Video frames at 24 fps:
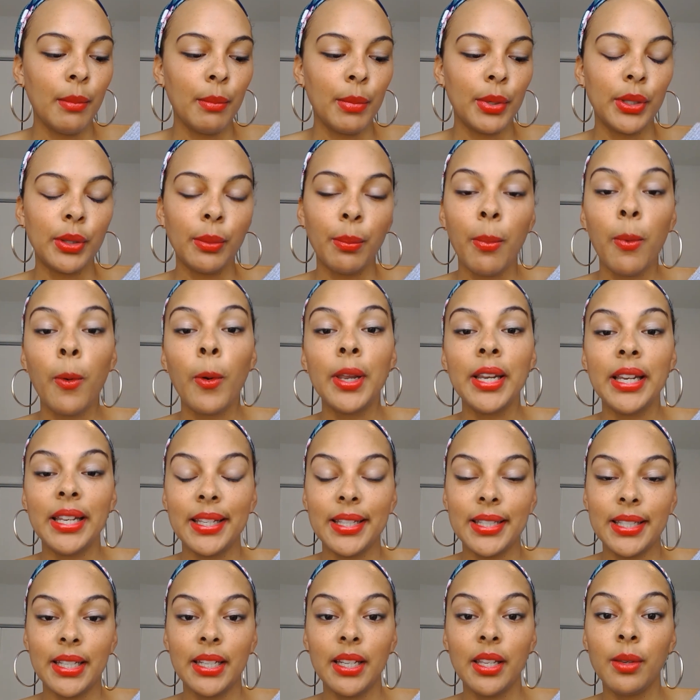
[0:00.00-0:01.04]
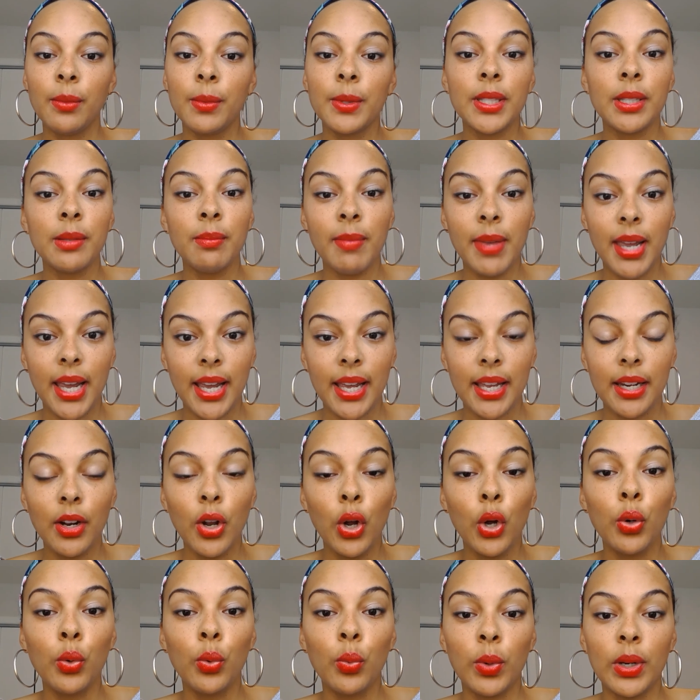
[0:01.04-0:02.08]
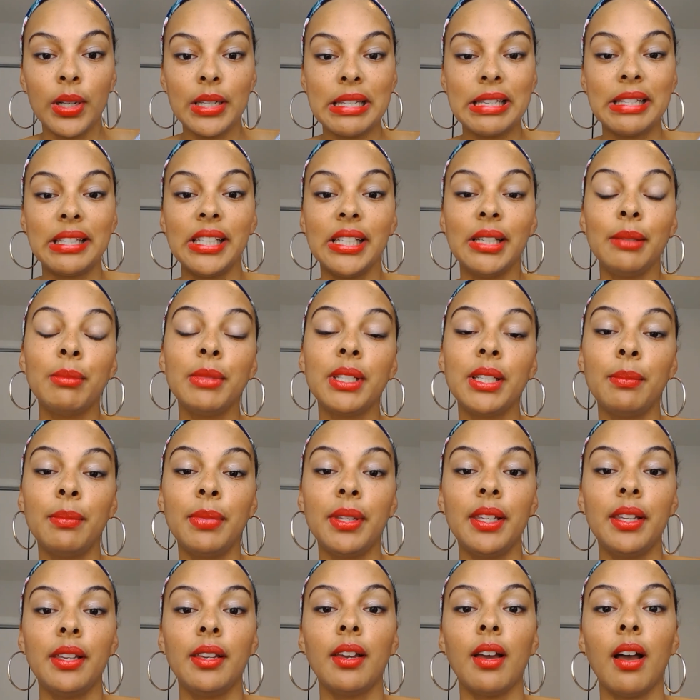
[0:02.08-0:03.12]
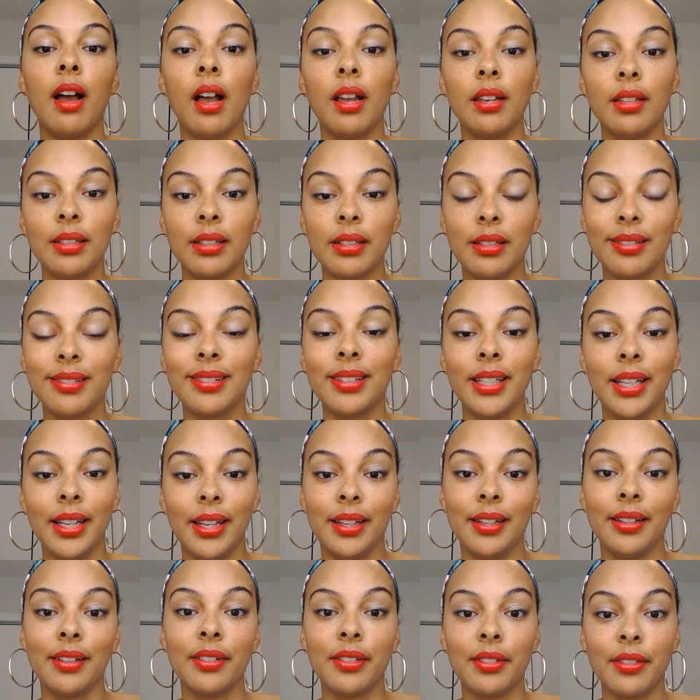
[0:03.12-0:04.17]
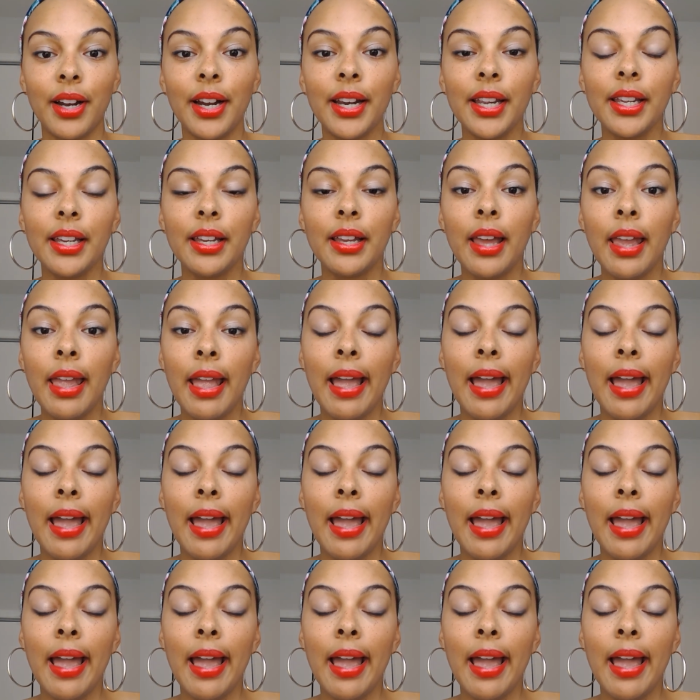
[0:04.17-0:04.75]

But the point is that he was a man who was deemed to be unclean, right?